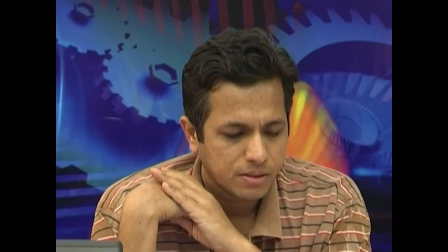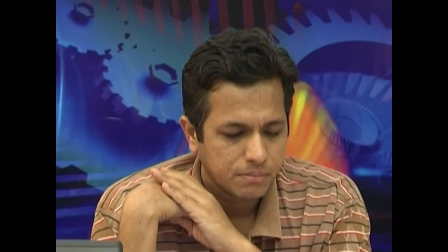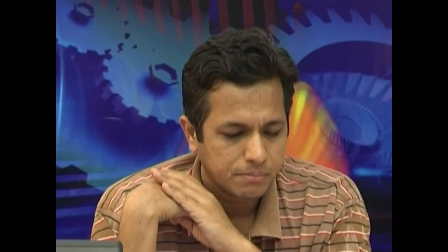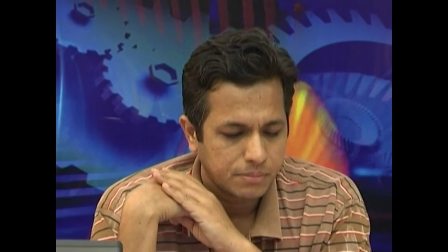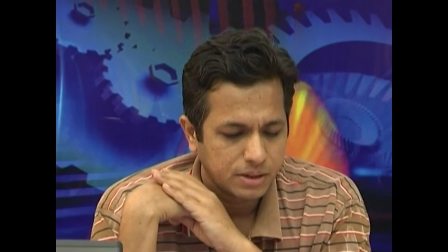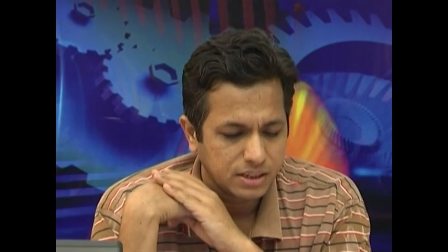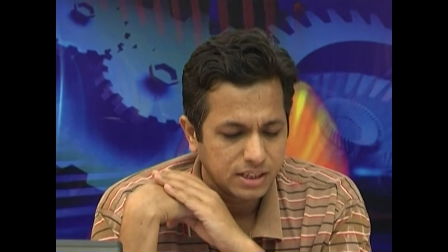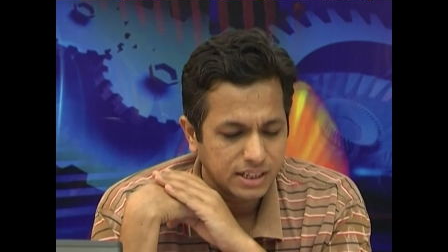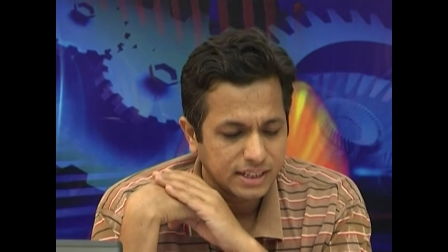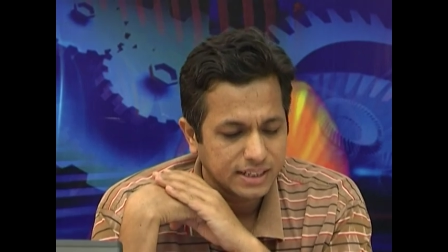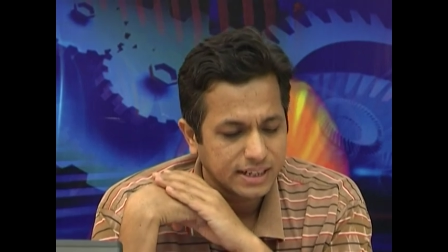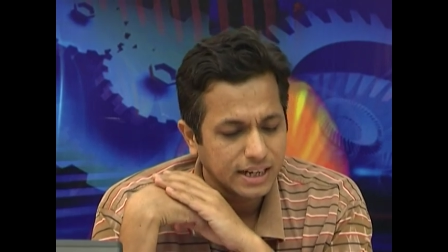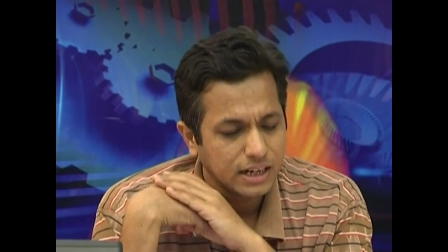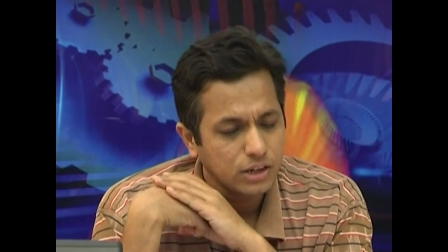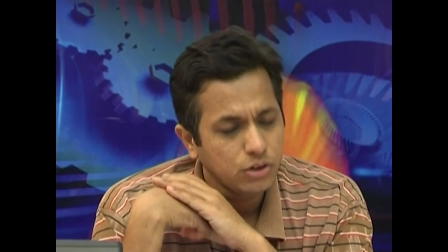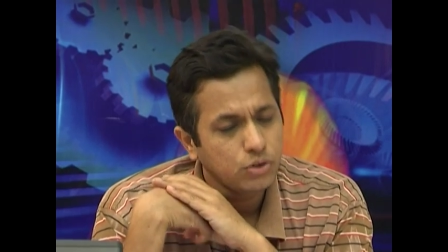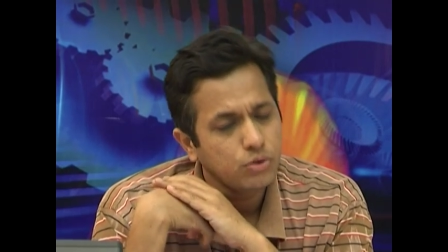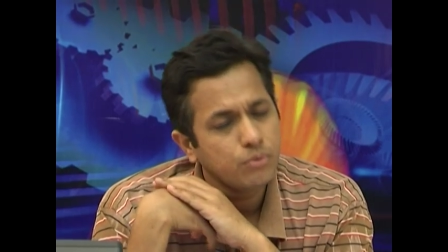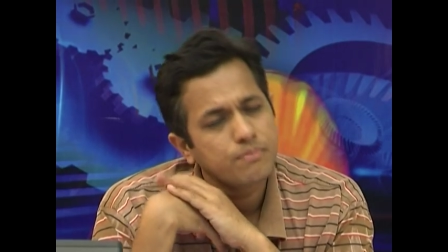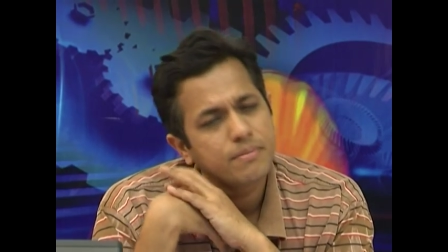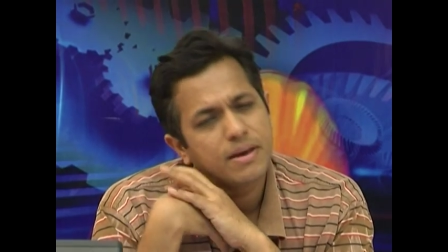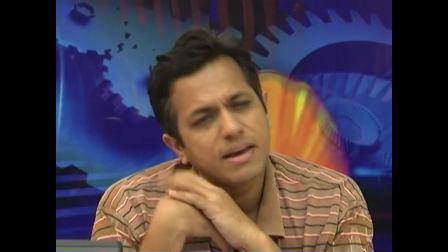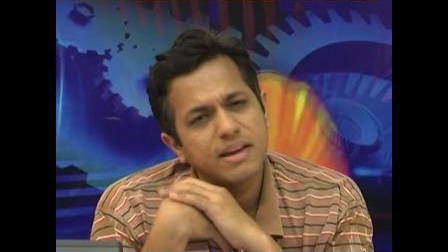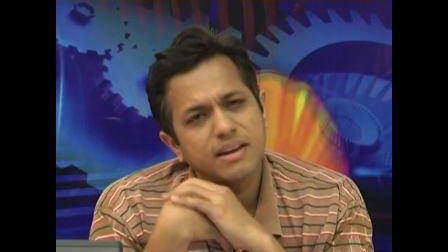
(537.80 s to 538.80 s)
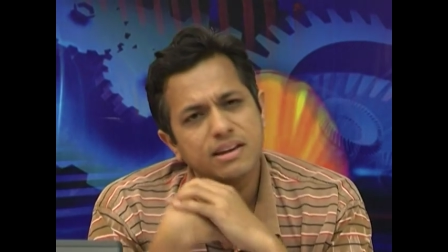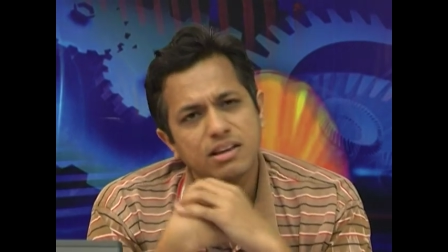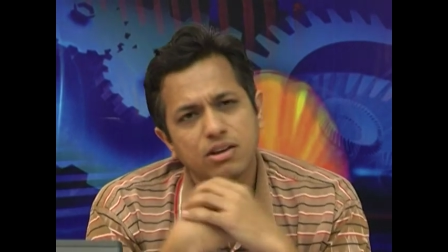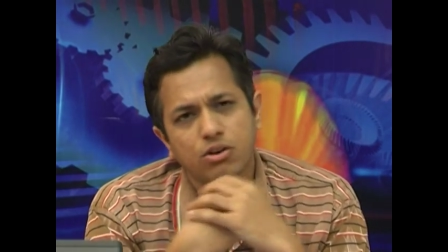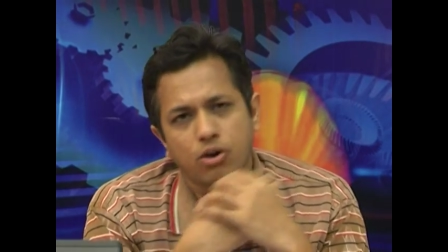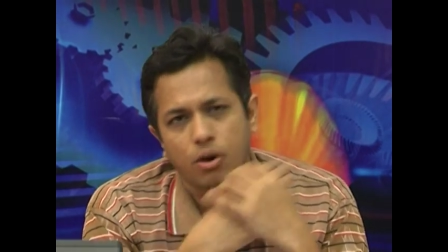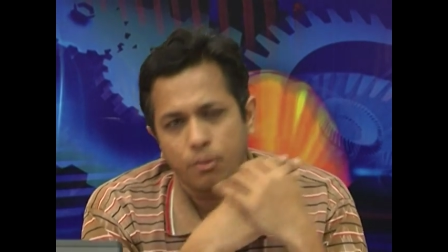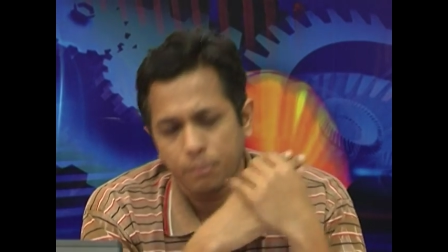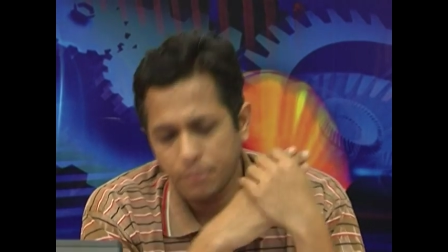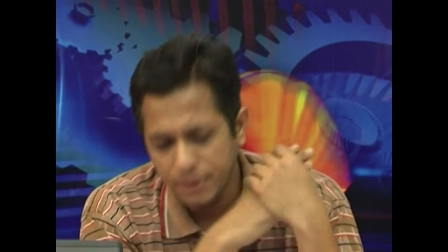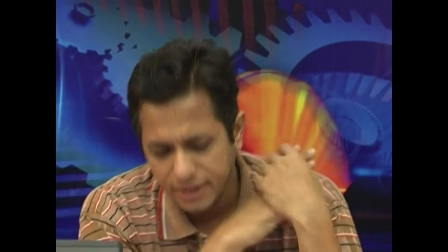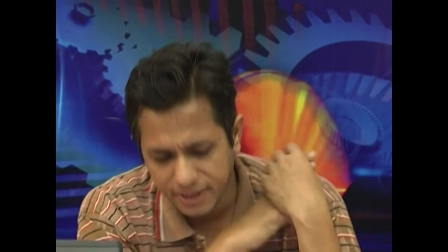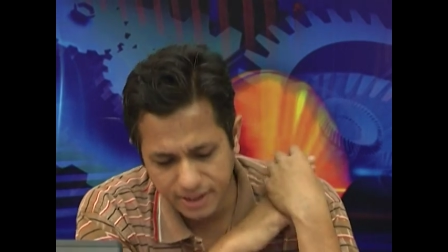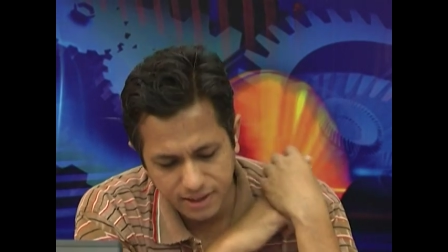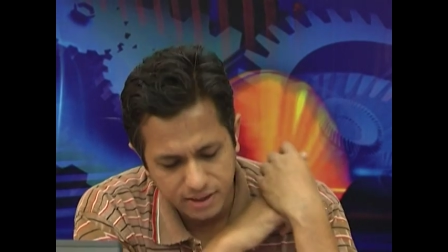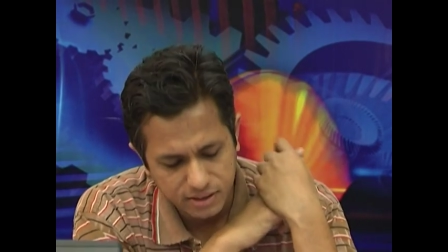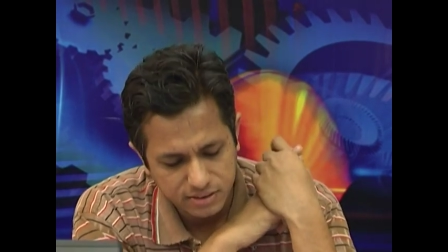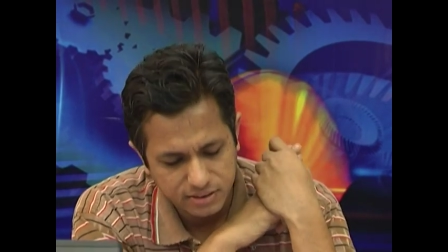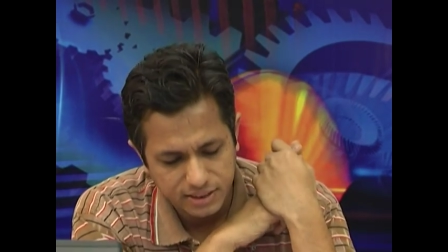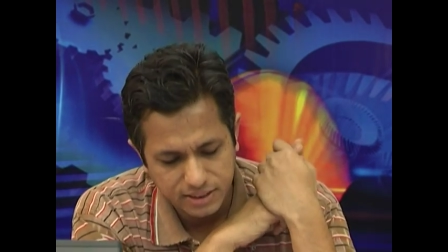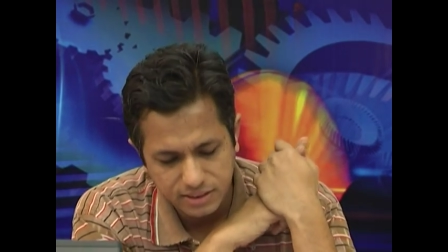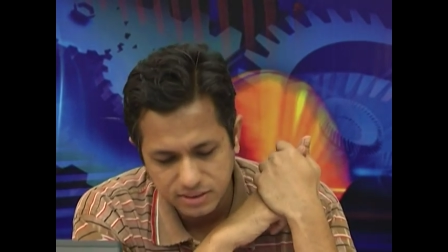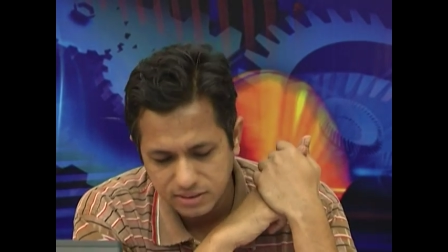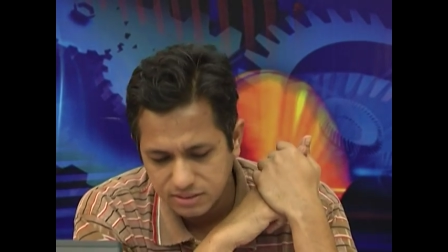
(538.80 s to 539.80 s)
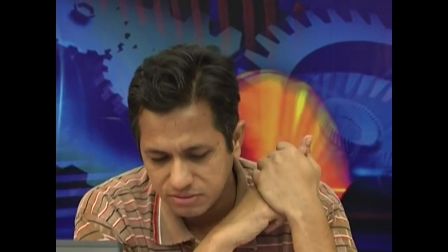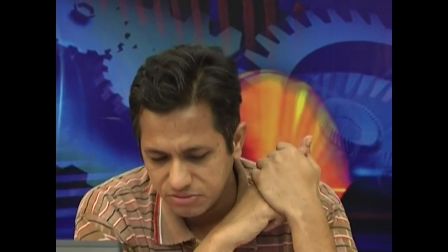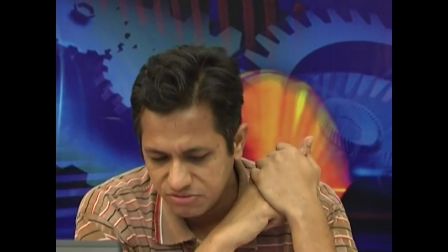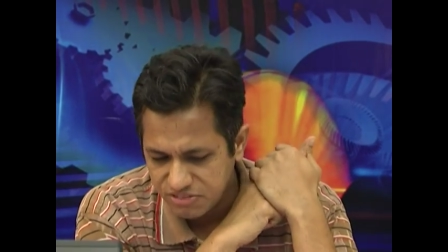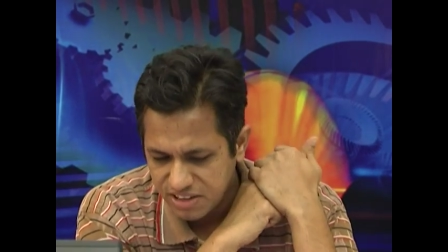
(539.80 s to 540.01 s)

but it can do many complicated things